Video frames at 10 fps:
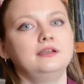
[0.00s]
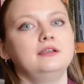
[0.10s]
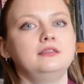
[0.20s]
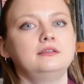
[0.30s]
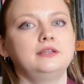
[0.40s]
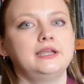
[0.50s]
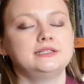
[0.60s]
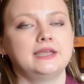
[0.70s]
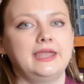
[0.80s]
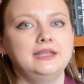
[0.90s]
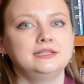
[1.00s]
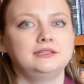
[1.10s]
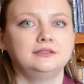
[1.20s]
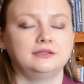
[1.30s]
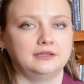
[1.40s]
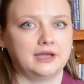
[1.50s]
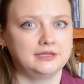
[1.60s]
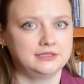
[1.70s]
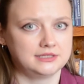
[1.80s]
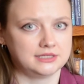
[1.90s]
in the late
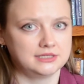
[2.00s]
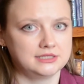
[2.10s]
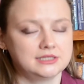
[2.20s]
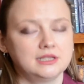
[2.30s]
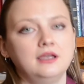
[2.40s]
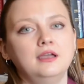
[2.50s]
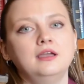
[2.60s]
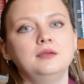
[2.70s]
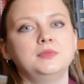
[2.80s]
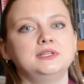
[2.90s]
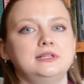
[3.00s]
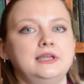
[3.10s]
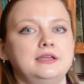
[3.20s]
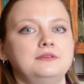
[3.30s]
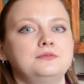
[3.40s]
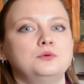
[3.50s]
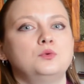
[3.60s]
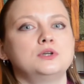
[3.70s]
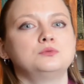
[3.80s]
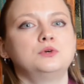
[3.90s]
1890s, Mendeleev
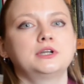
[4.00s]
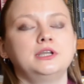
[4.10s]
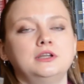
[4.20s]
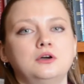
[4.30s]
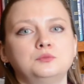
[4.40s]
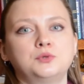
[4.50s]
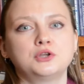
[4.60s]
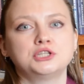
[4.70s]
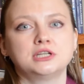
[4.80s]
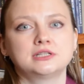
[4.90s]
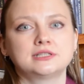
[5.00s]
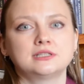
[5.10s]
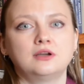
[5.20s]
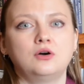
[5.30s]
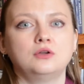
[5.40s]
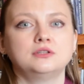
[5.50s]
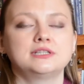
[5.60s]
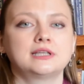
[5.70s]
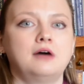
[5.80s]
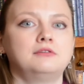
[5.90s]
was working on projects on
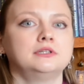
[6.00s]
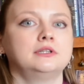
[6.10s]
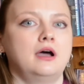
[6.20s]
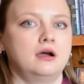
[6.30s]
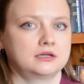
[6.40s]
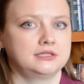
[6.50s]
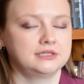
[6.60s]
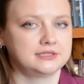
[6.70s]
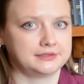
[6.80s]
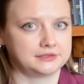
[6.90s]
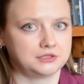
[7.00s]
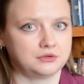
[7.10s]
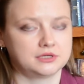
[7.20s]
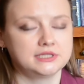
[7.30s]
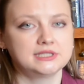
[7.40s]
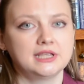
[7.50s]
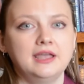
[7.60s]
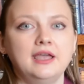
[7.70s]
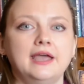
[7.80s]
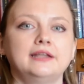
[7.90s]
discovering Arctic territories,
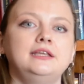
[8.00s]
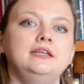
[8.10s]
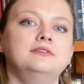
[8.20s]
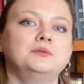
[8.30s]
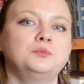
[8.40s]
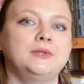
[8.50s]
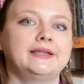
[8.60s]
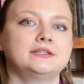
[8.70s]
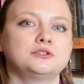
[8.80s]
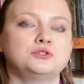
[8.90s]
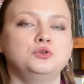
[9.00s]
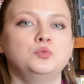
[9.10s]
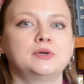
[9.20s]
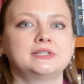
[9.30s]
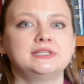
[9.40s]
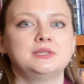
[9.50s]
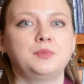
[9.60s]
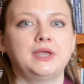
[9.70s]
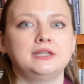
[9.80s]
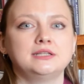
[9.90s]
and he even planned to
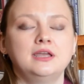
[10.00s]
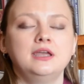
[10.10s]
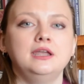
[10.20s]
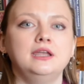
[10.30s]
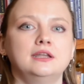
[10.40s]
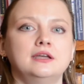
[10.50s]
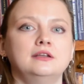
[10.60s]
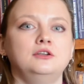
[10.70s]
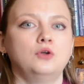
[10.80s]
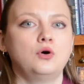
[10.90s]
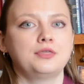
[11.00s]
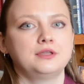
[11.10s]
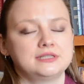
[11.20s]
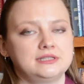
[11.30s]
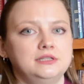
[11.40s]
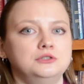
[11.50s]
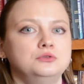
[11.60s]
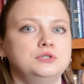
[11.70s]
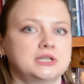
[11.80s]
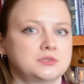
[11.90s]
participate in a Northern Sea
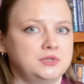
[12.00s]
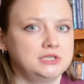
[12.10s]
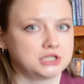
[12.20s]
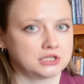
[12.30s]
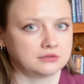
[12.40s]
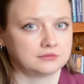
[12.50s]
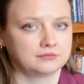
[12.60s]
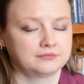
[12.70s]
Route expedition.